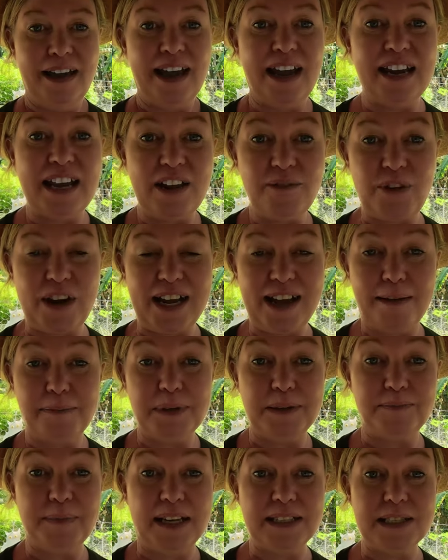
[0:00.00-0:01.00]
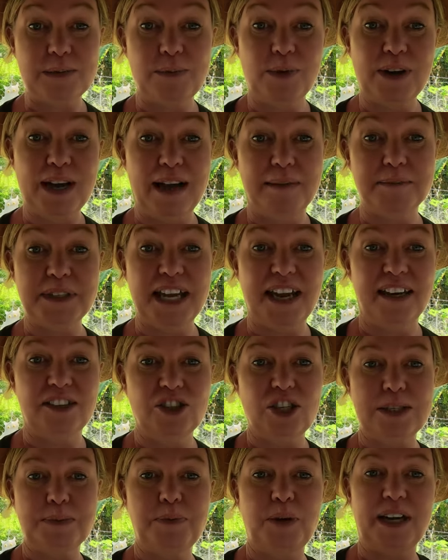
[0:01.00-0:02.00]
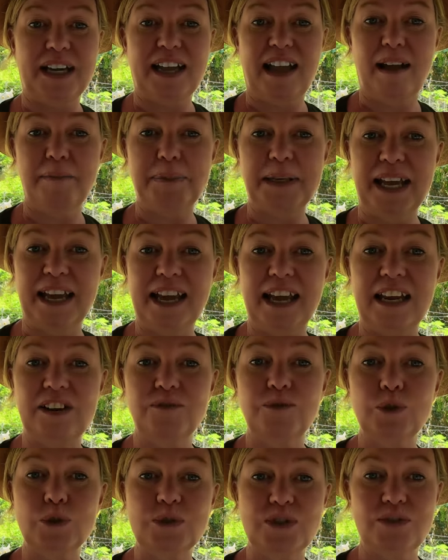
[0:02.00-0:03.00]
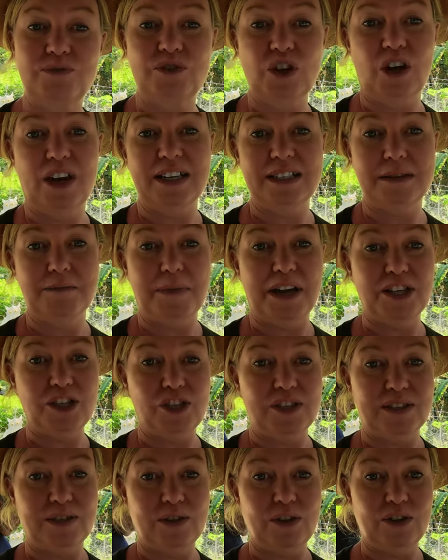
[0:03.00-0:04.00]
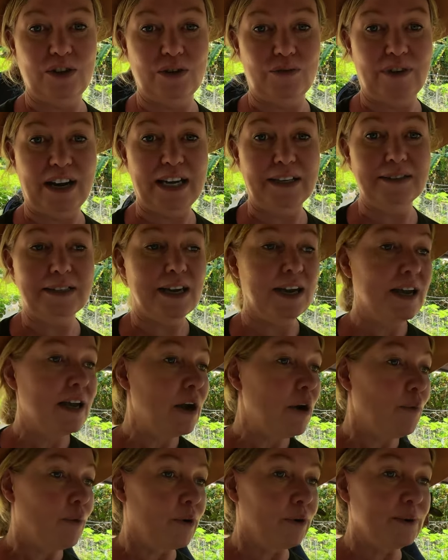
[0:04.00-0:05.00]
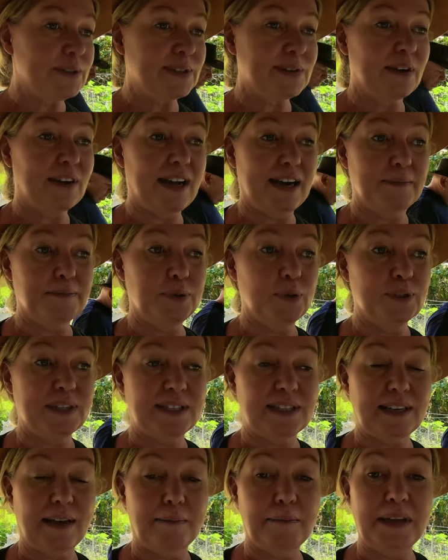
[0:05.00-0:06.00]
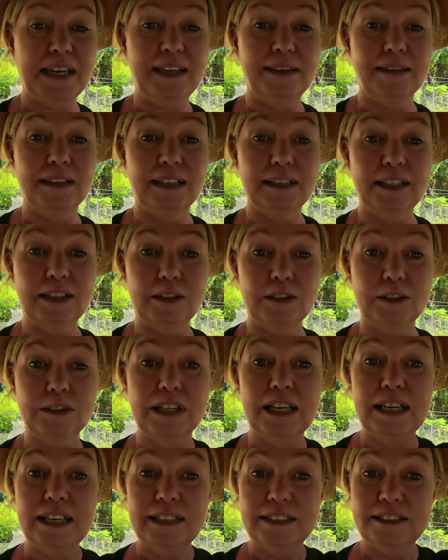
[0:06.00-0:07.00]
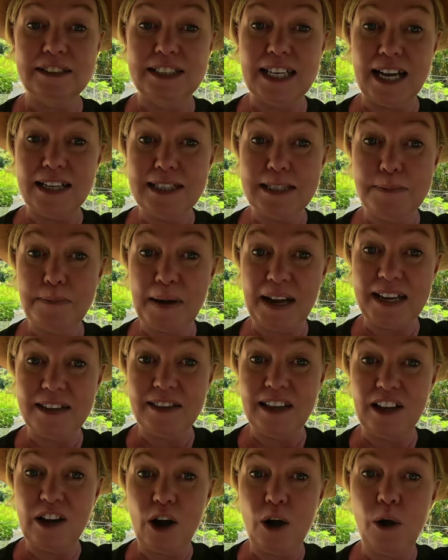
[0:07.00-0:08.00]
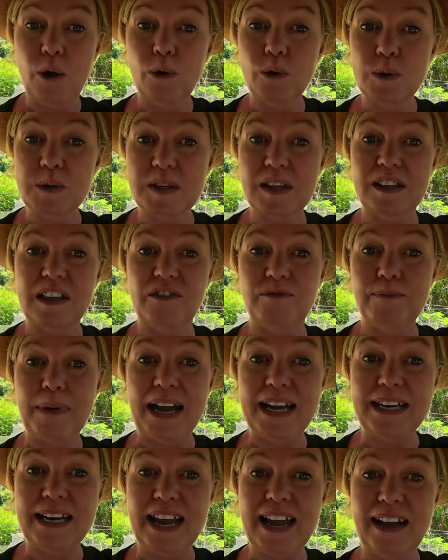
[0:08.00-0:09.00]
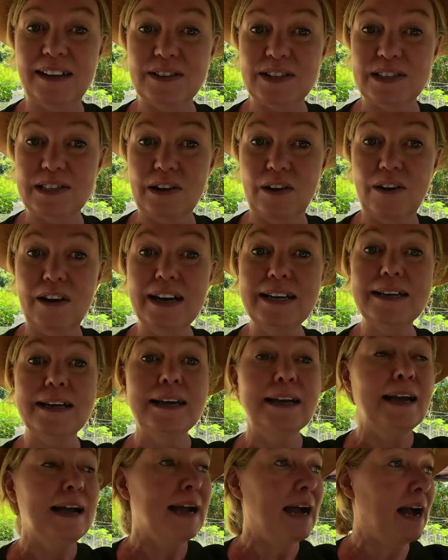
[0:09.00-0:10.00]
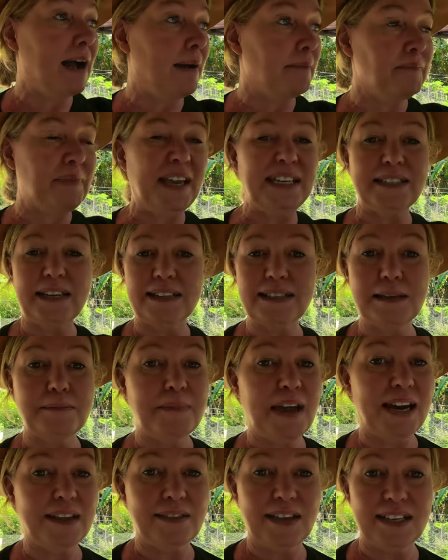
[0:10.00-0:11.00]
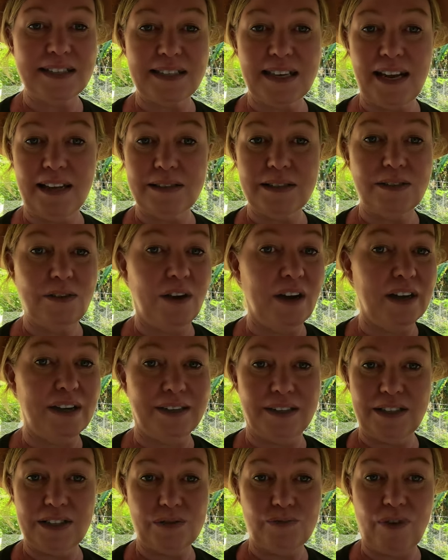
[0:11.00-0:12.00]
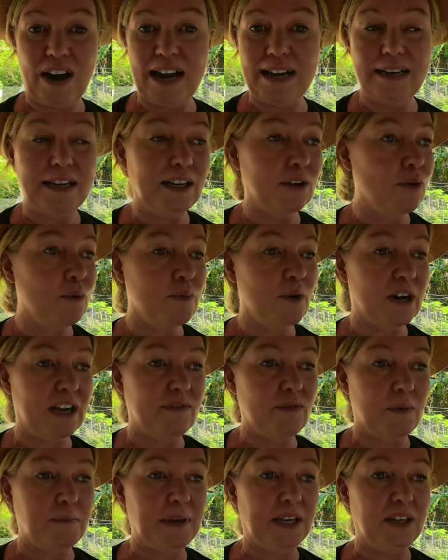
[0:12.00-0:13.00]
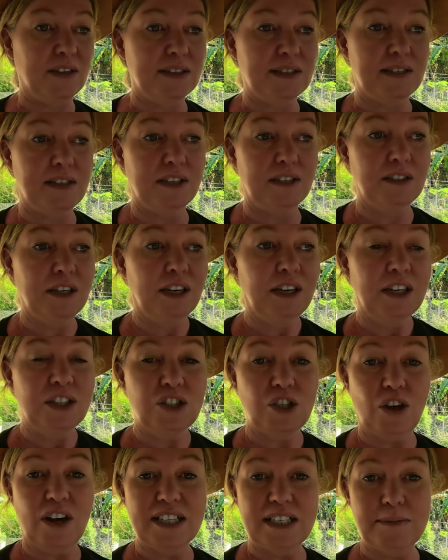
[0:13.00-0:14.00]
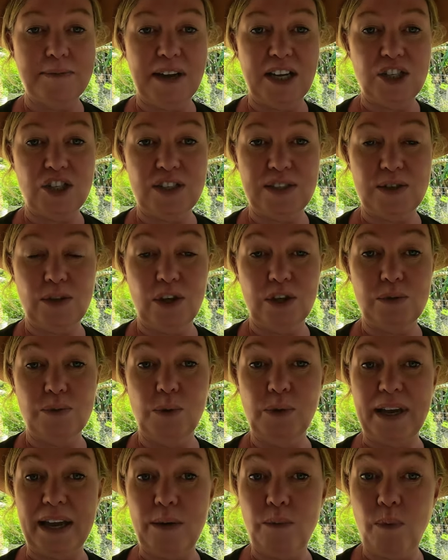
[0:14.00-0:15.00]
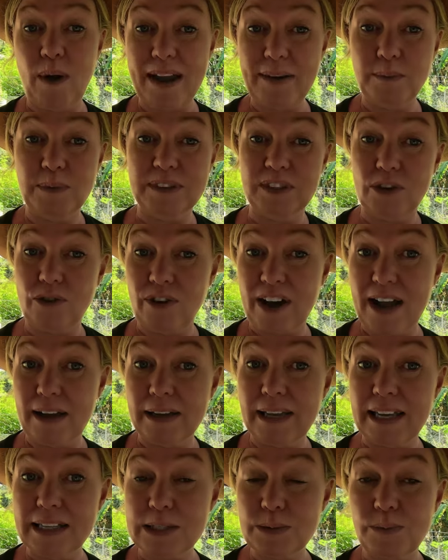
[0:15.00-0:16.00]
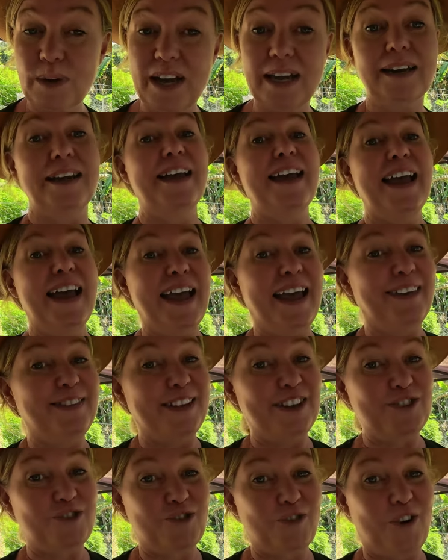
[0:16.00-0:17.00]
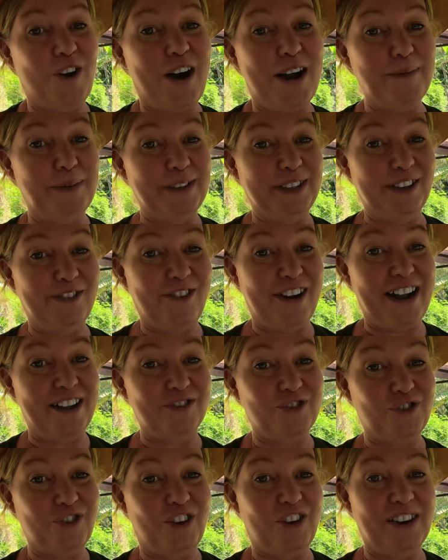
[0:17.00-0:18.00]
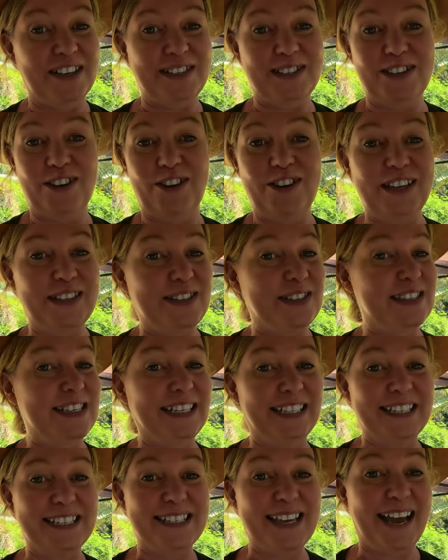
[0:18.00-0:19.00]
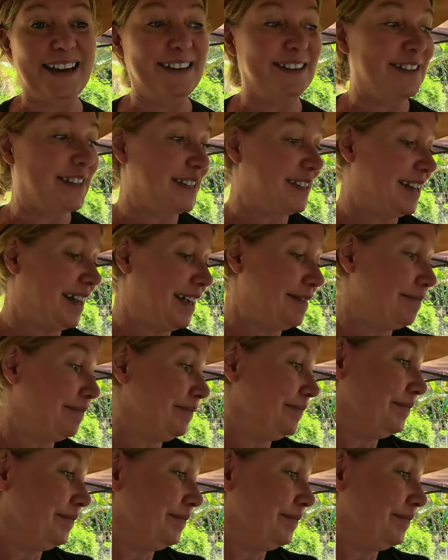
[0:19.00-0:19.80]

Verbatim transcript: and every couple of months we'll come down and just put a couple of handfuls of diatomaceous earth around. We're also going to put some in the little dust bathing holes that they've made outside. Um, it doesn't matter that it's outside and it's raining or whatever because the diatomaceous earth will get wet when the ground gets wet and then dry when the ground dries. So it's still exactly the same.